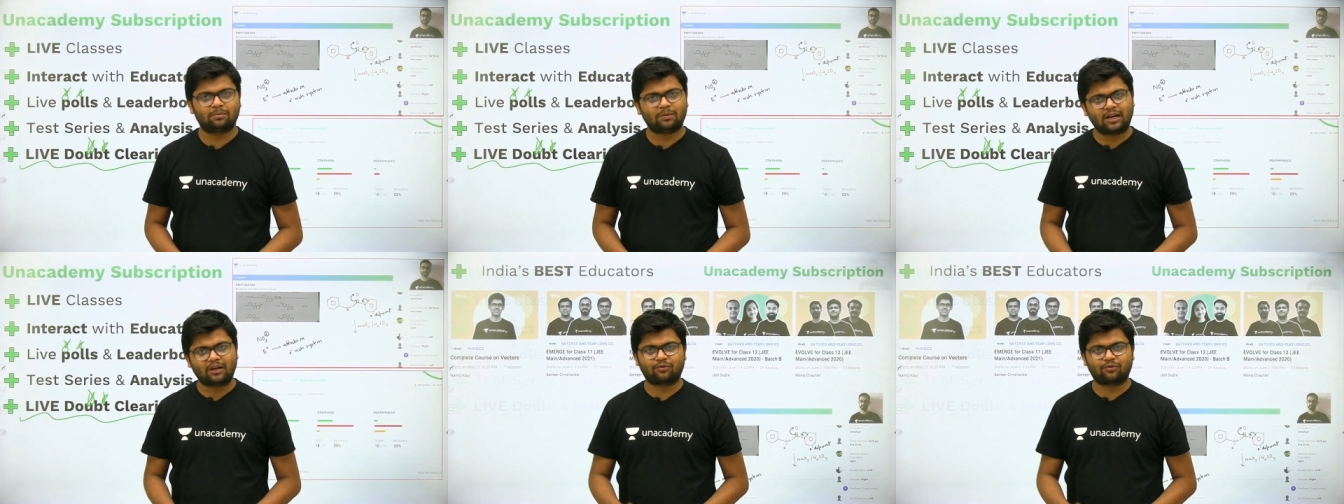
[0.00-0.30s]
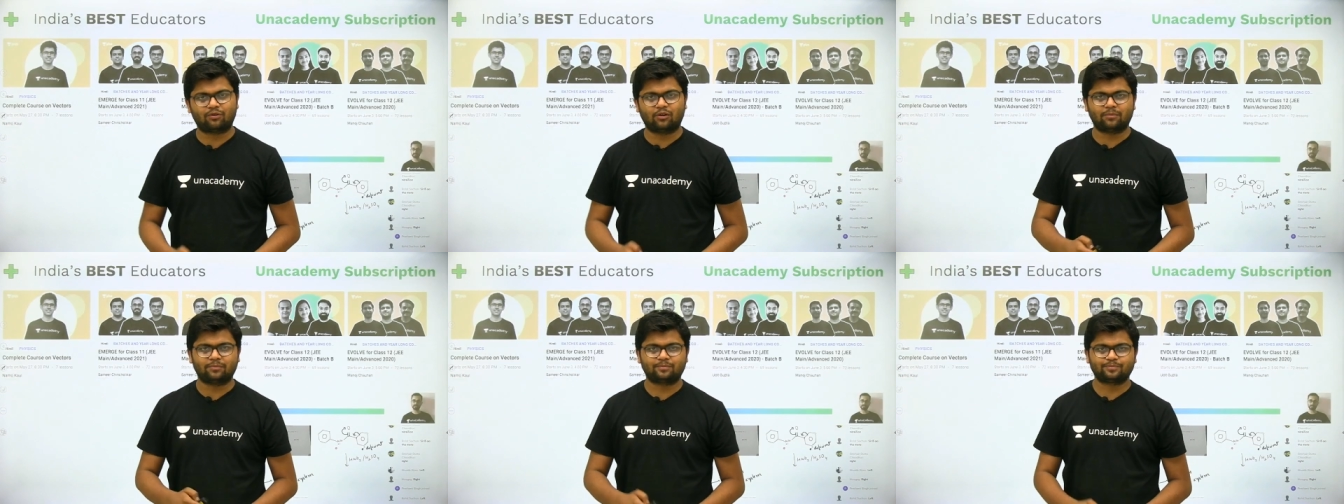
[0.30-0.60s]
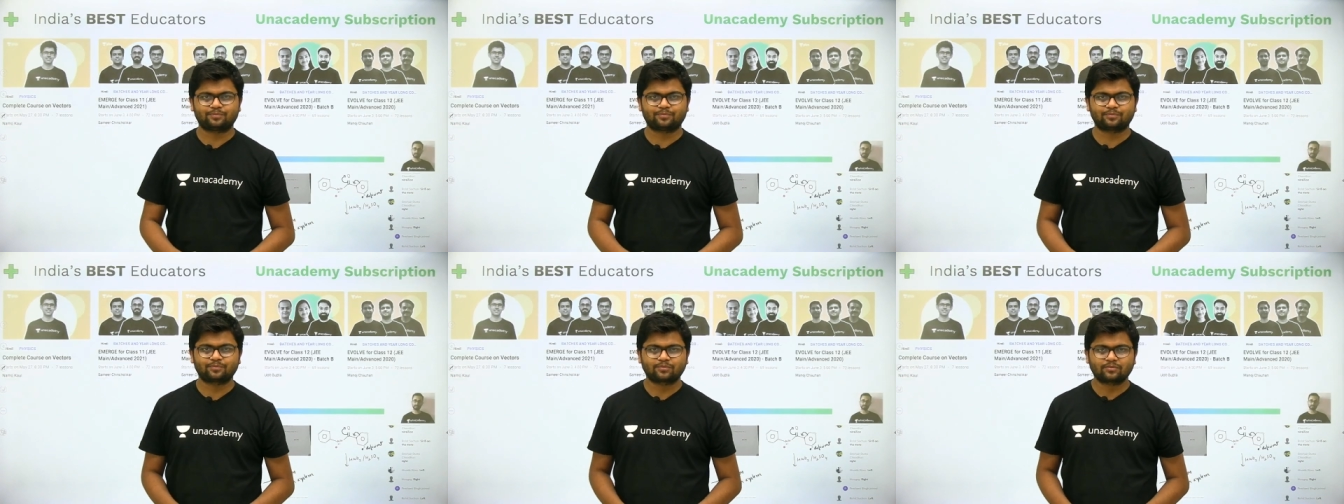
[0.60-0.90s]
platform.
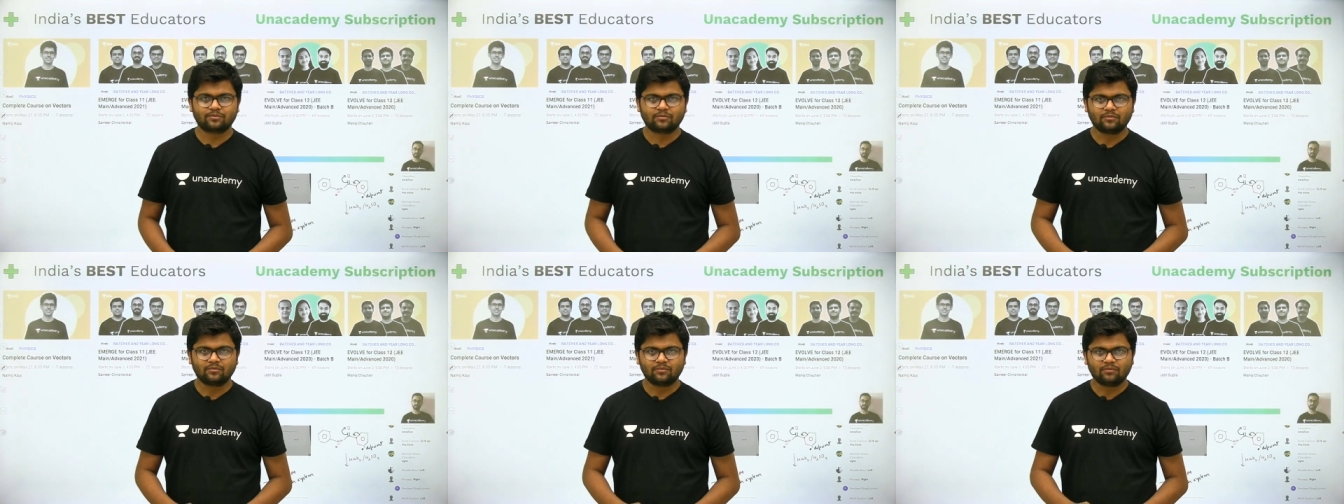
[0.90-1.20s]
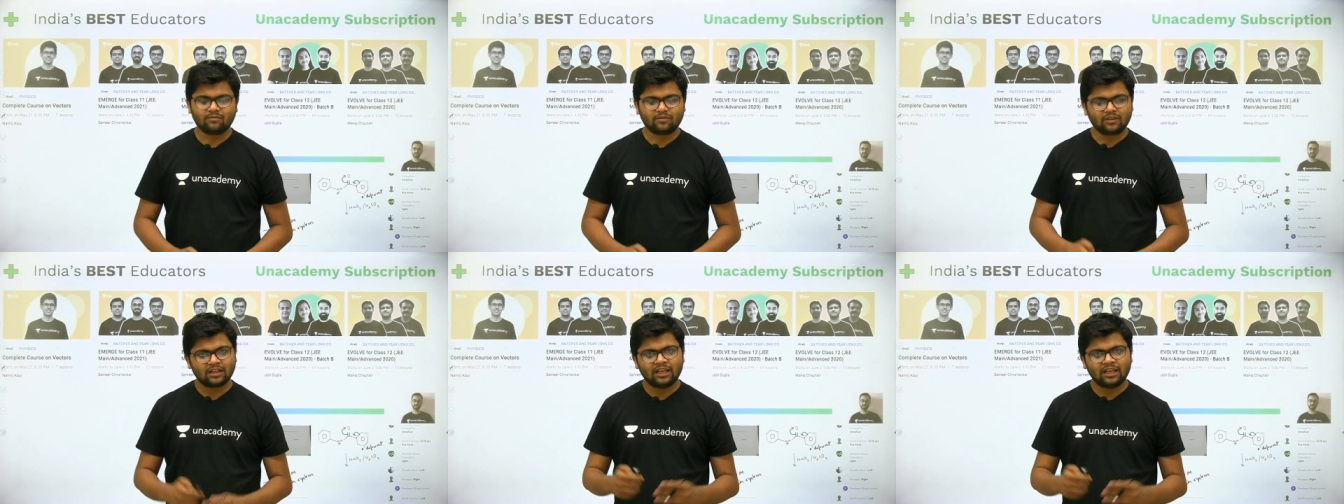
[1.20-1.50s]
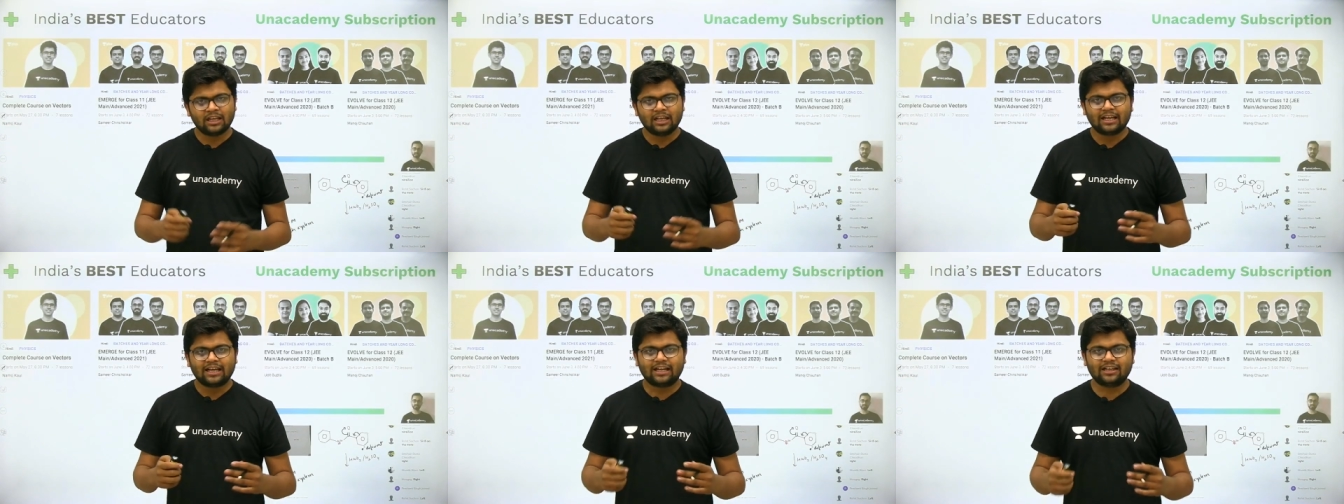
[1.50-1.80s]

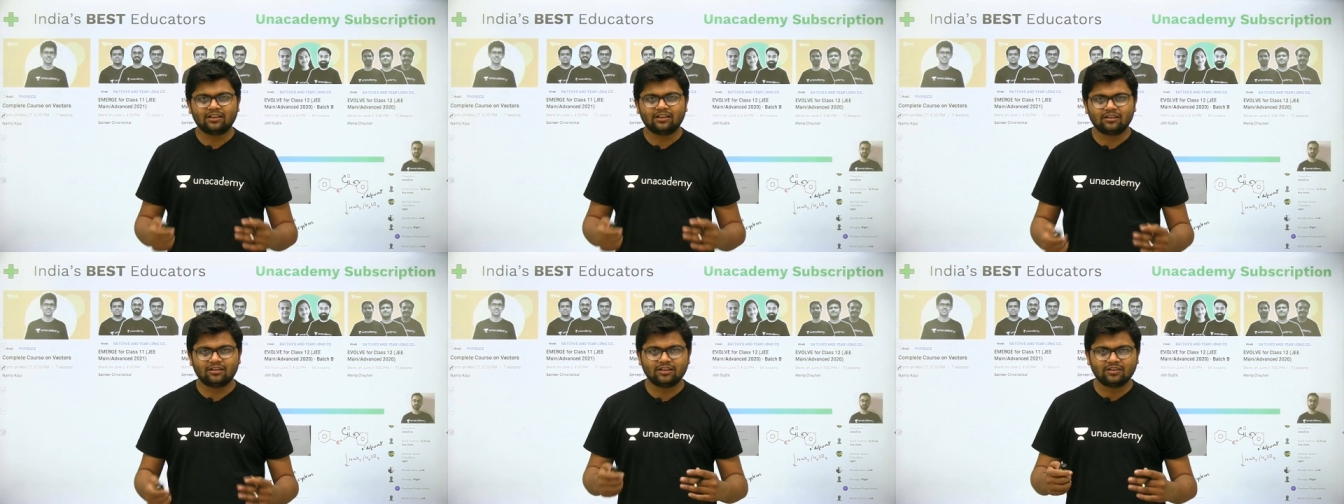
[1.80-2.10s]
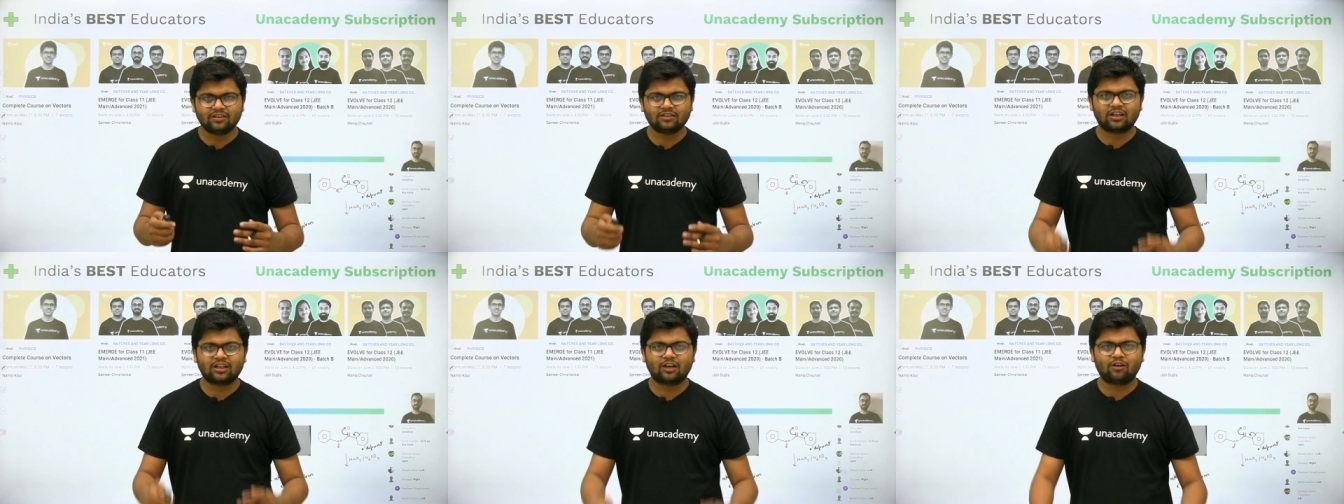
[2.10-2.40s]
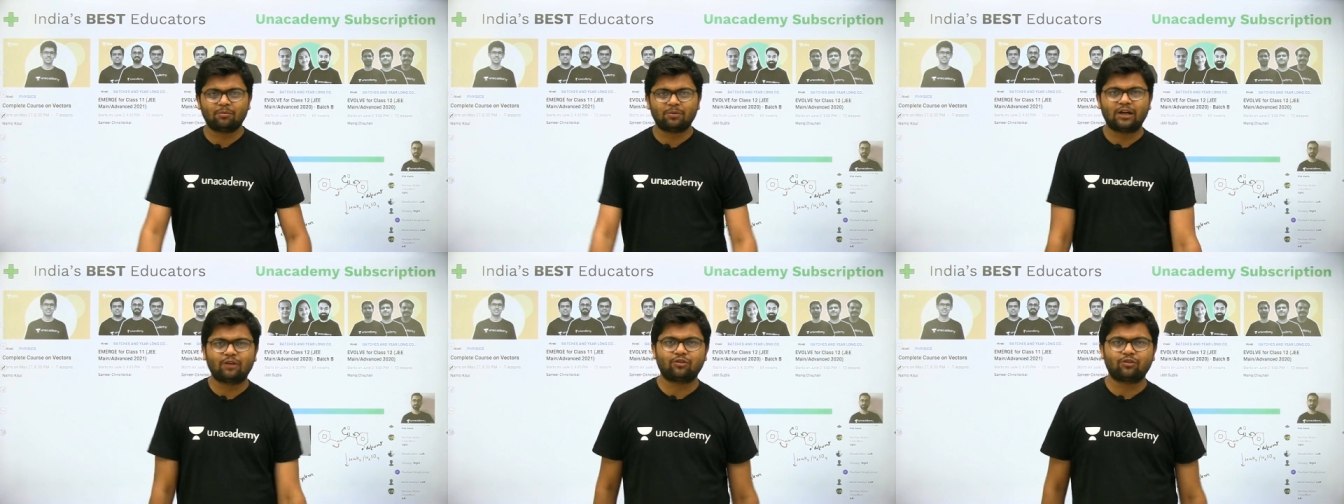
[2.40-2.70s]
And this is
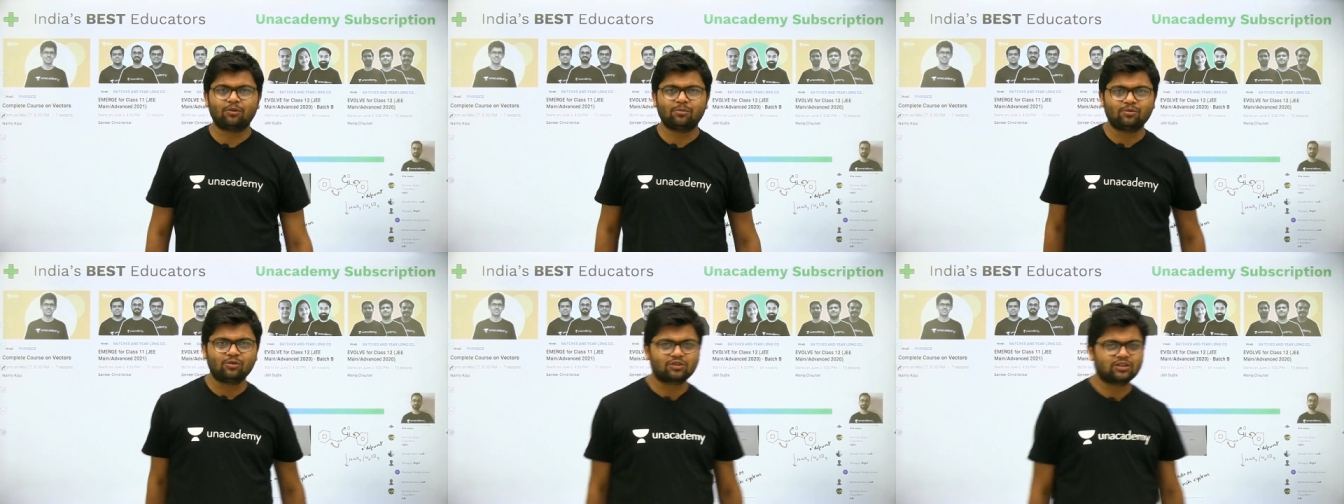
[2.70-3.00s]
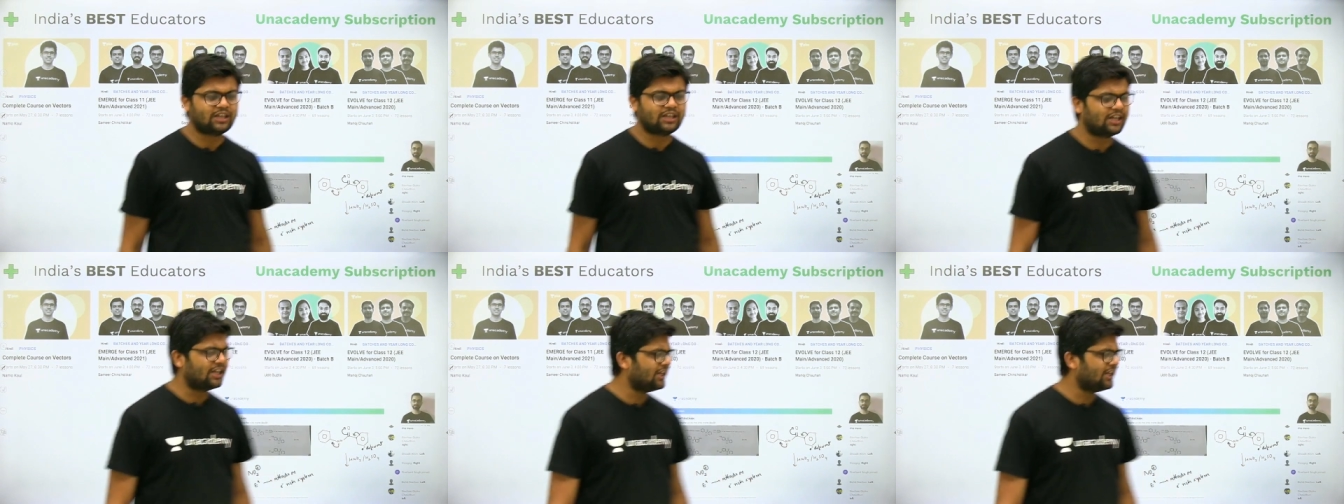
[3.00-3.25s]
how a platform looks